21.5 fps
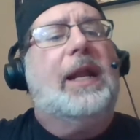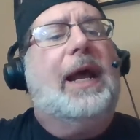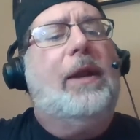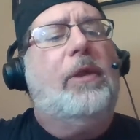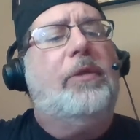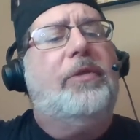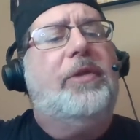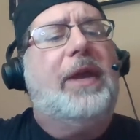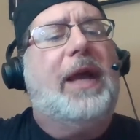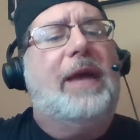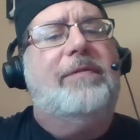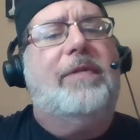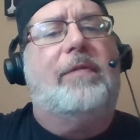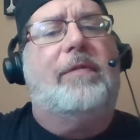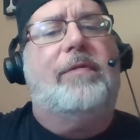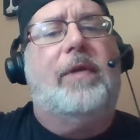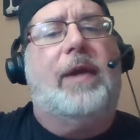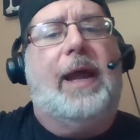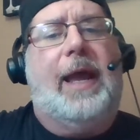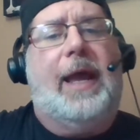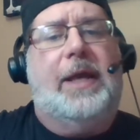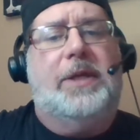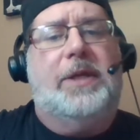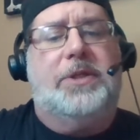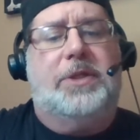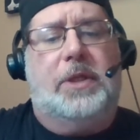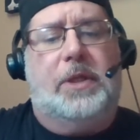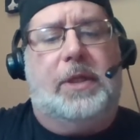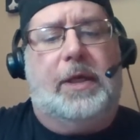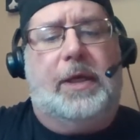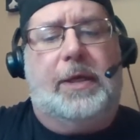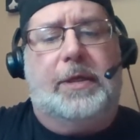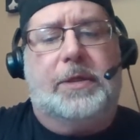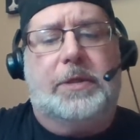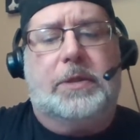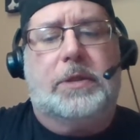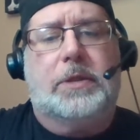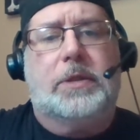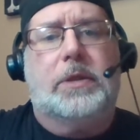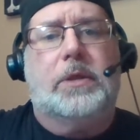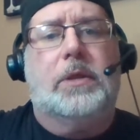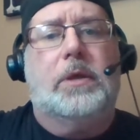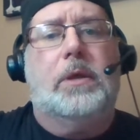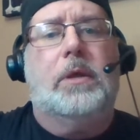I don't think I've ever asked you this.